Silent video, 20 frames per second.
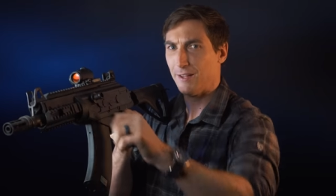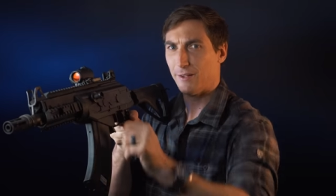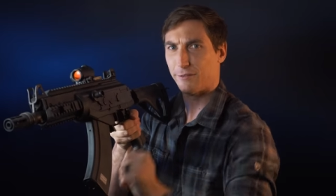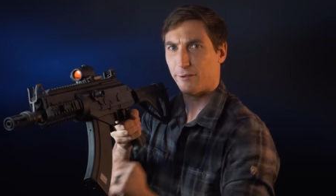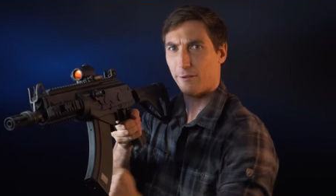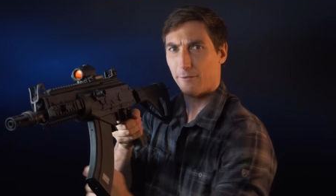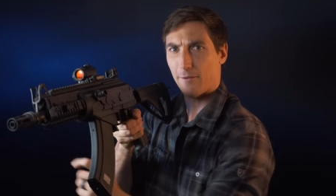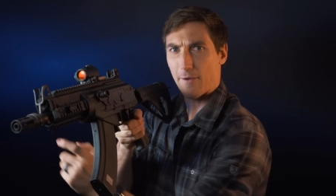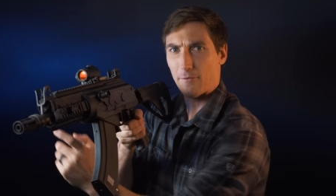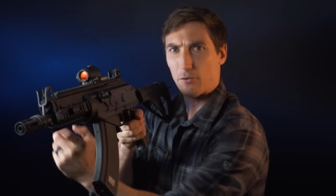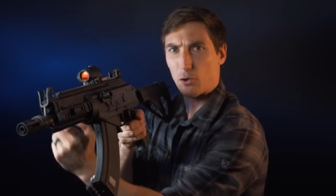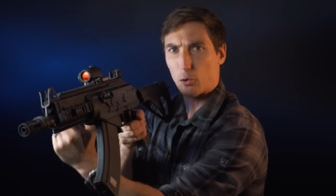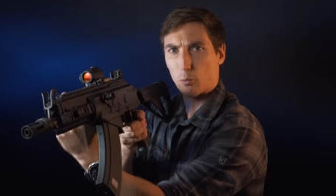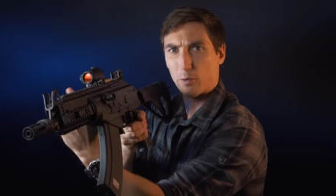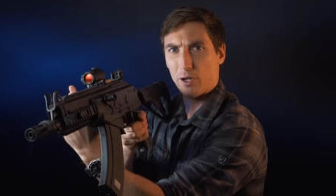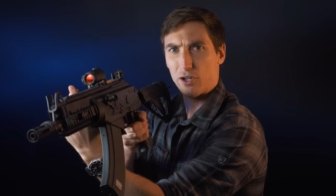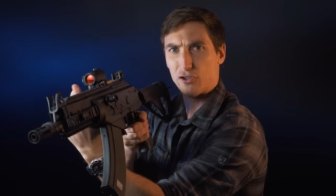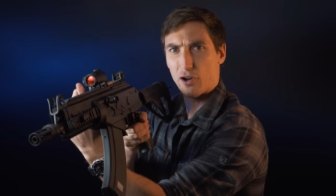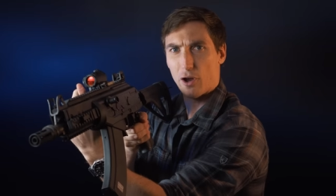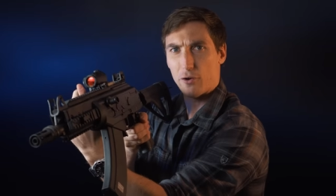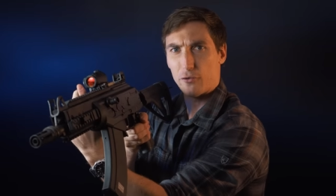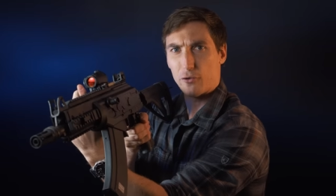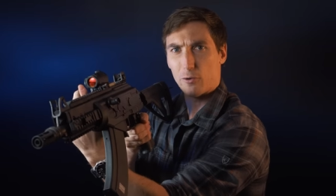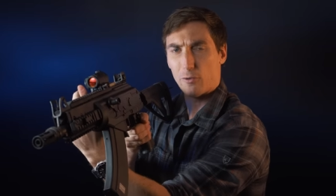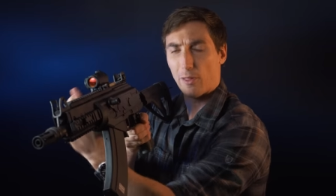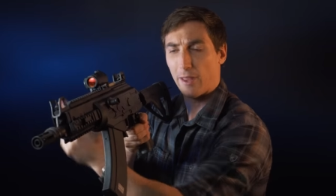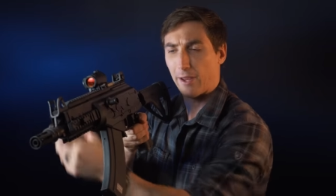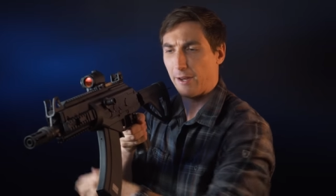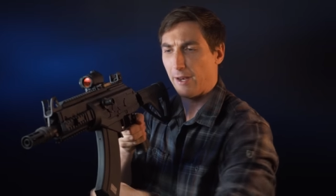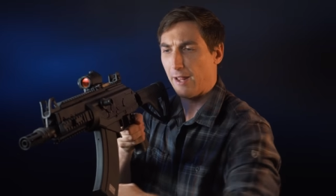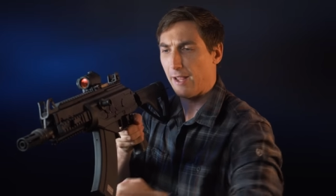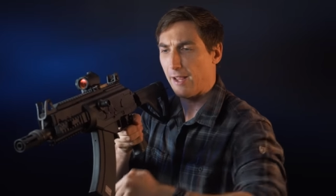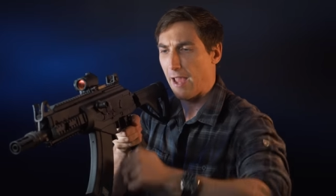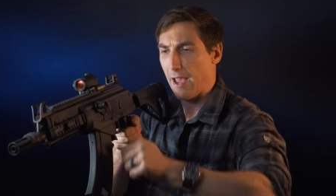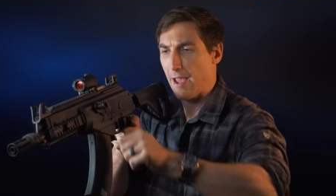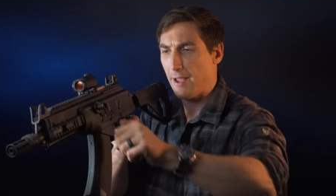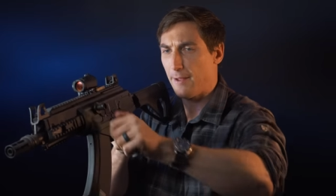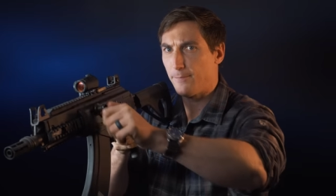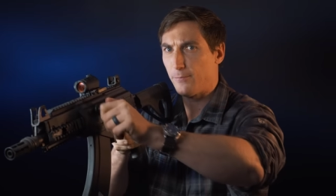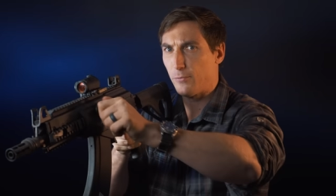instead of having to reach under like an AK,
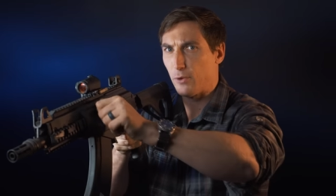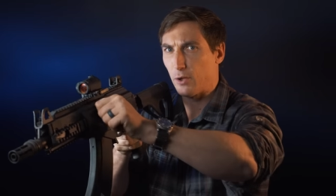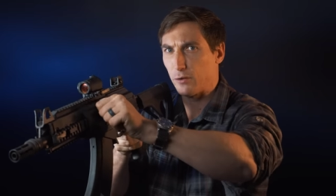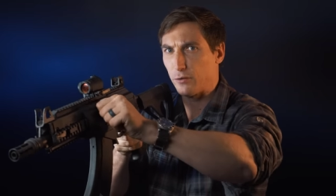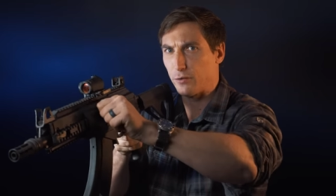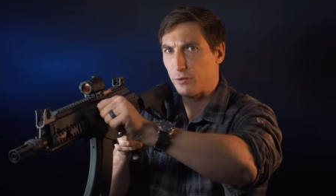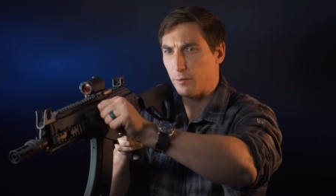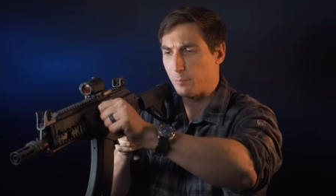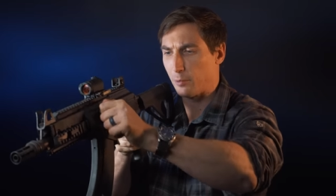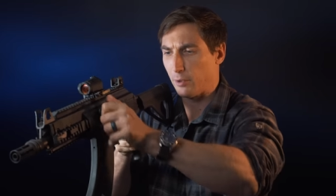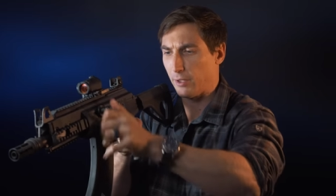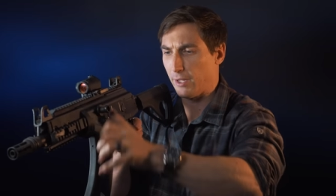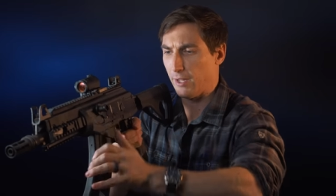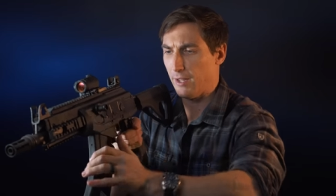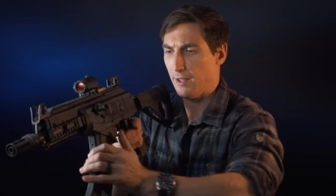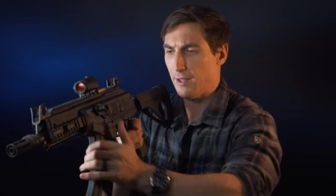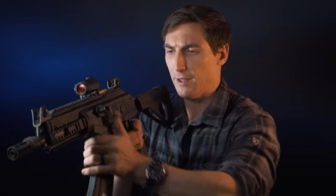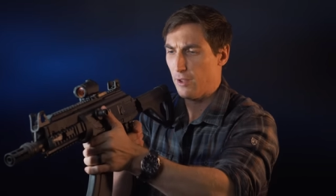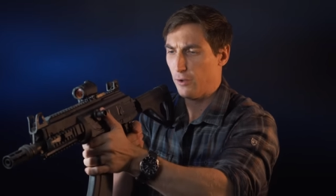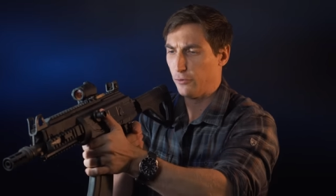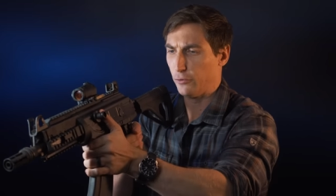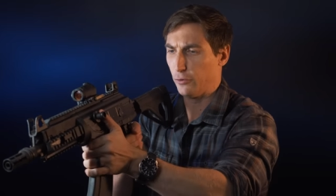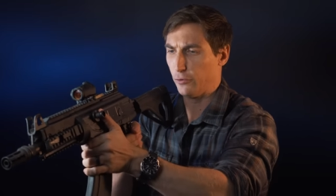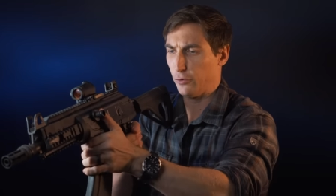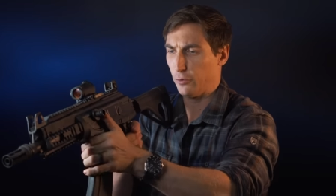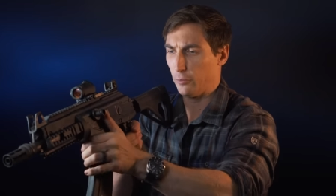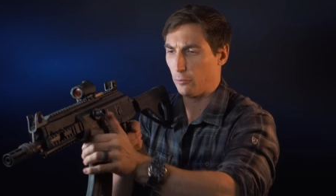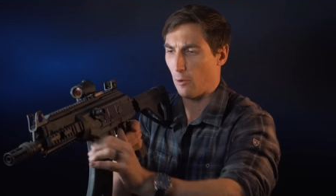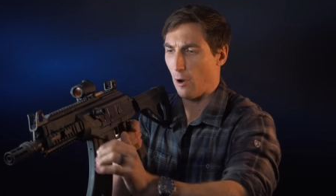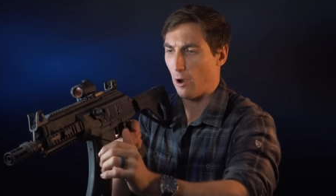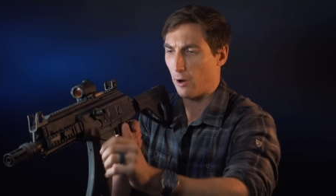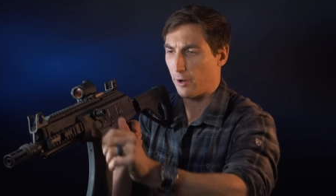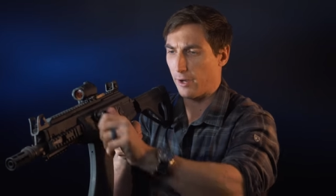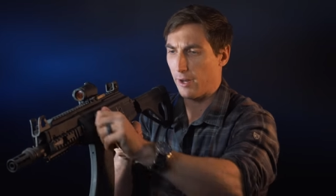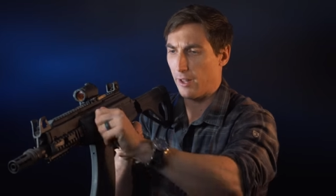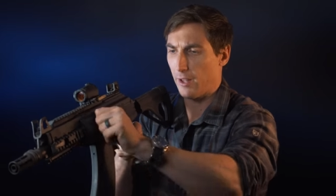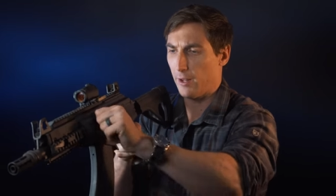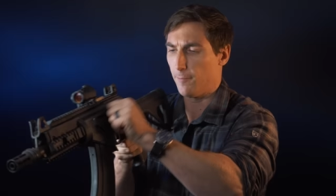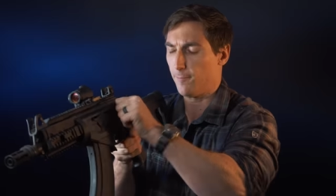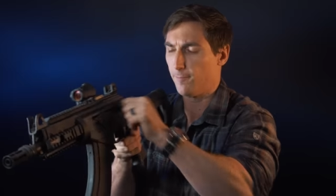you can simply, as soon as you rock
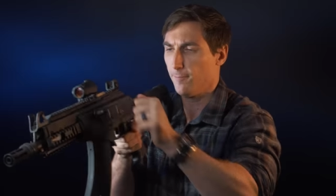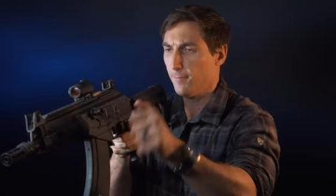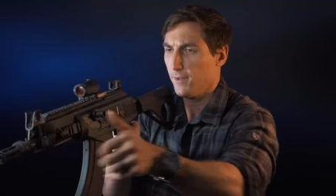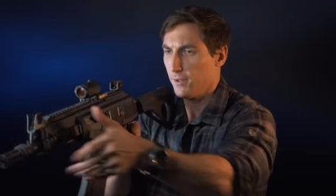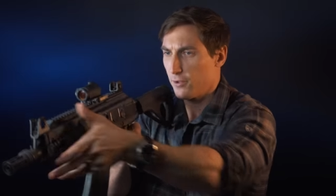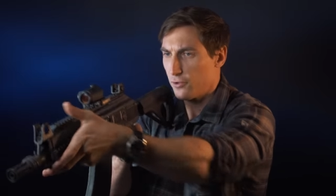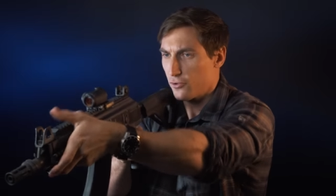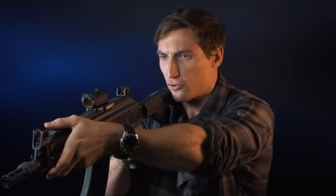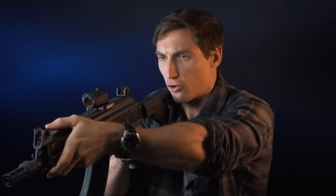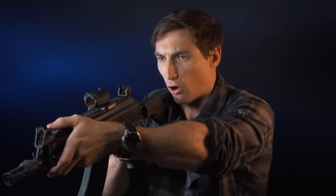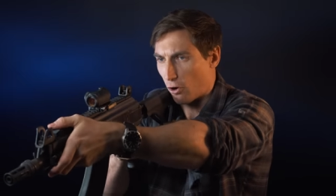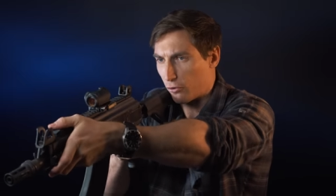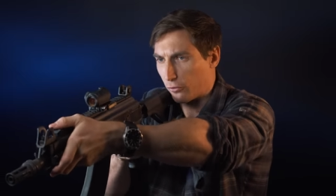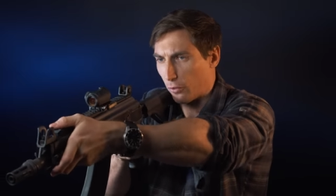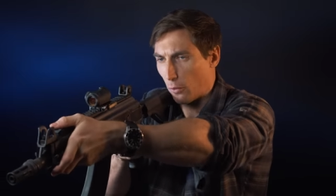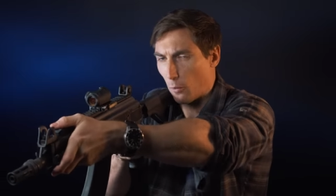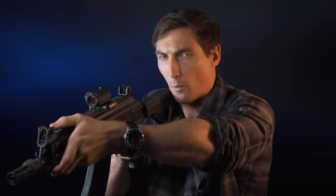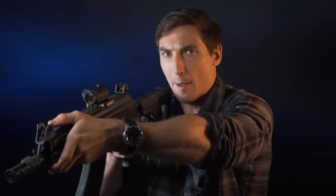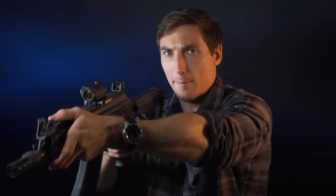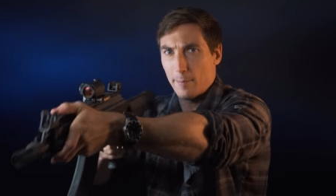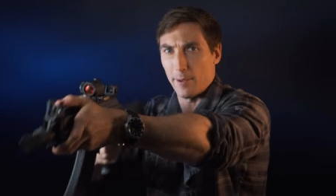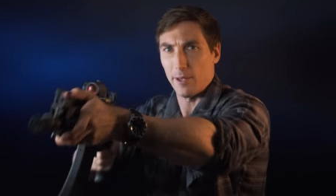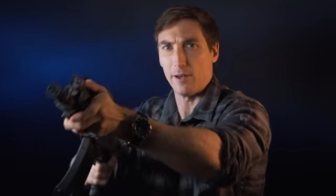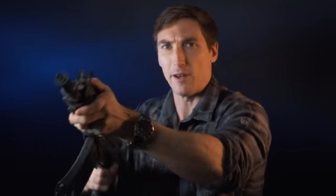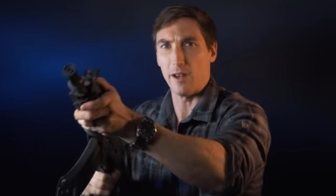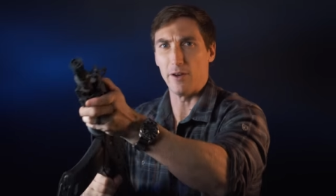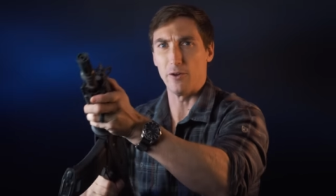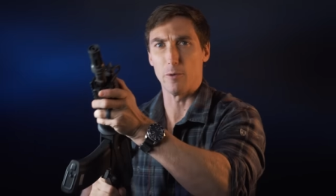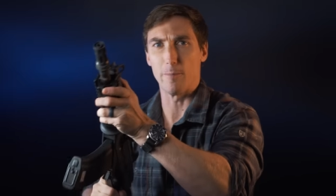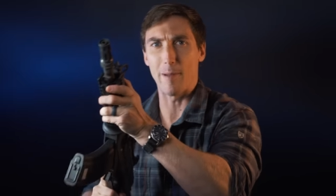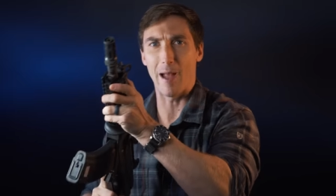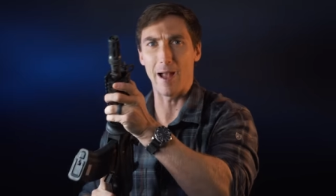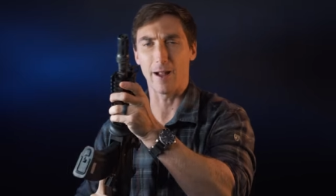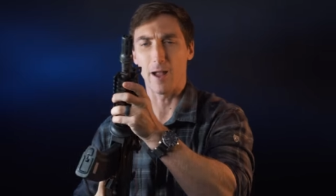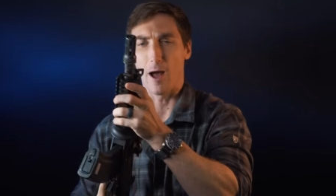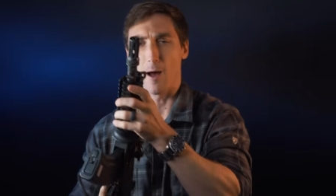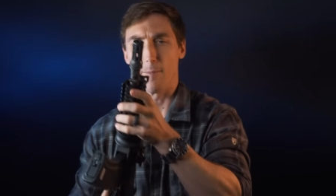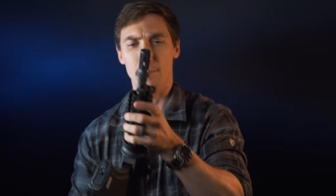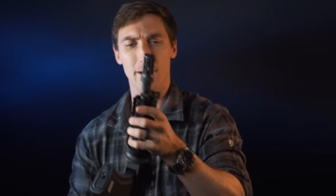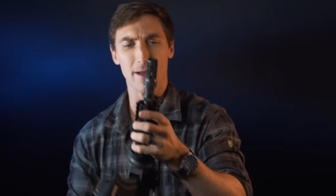it in, charge the weapon and you're
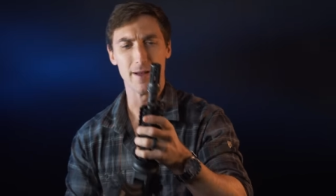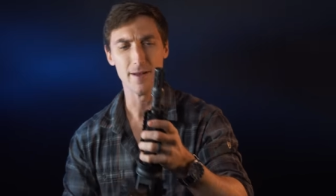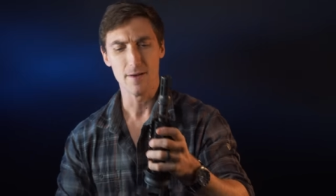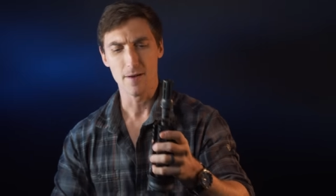back up.